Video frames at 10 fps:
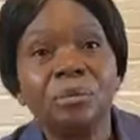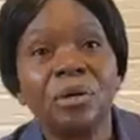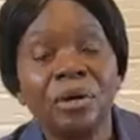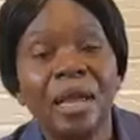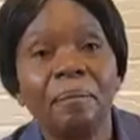This
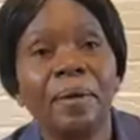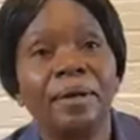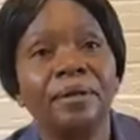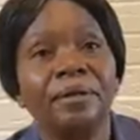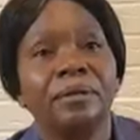will
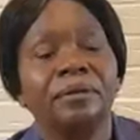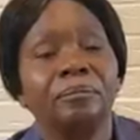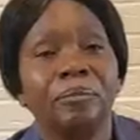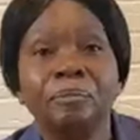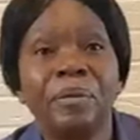happen
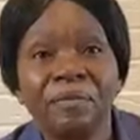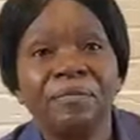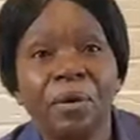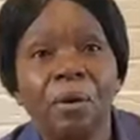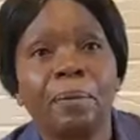
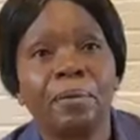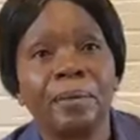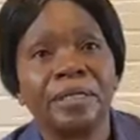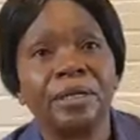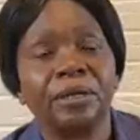before
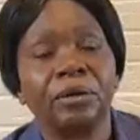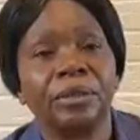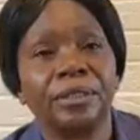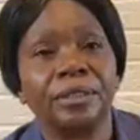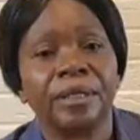probation
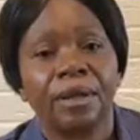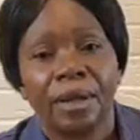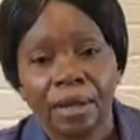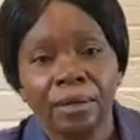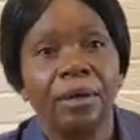closes.
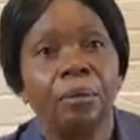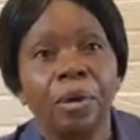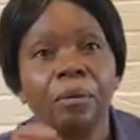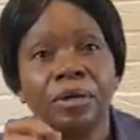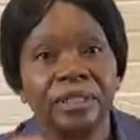And
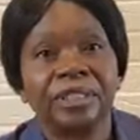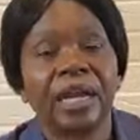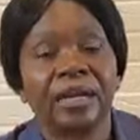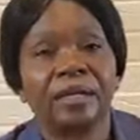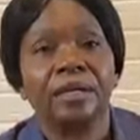we will
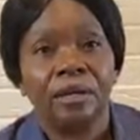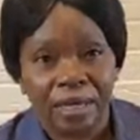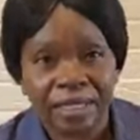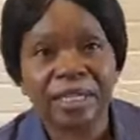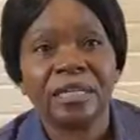check,
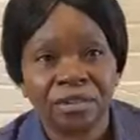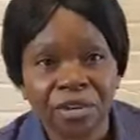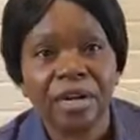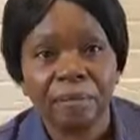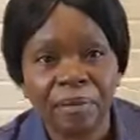is it
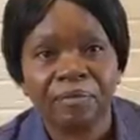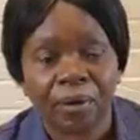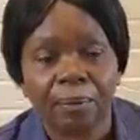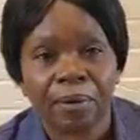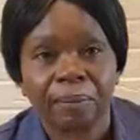really
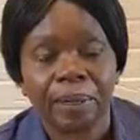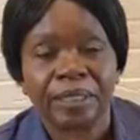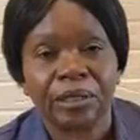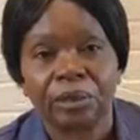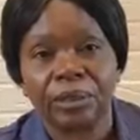before
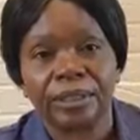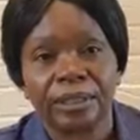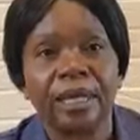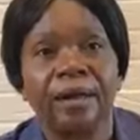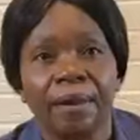probation
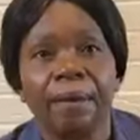closes?